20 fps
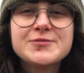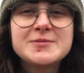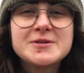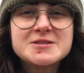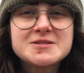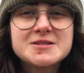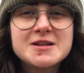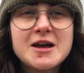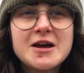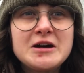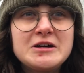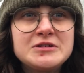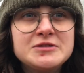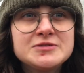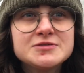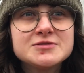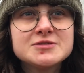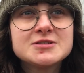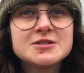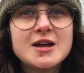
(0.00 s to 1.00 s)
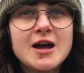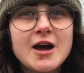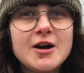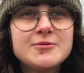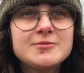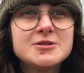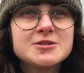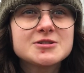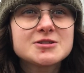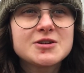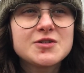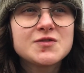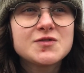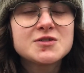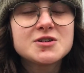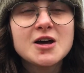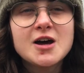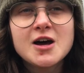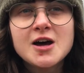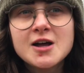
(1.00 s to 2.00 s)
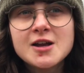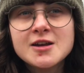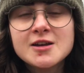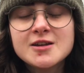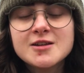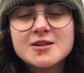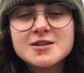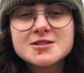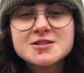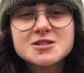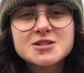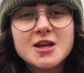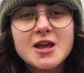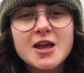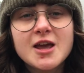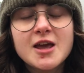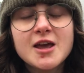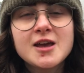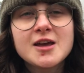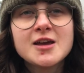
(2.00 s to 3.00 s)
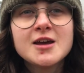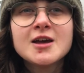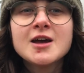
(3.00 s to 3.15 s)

myself and how much I've done this year.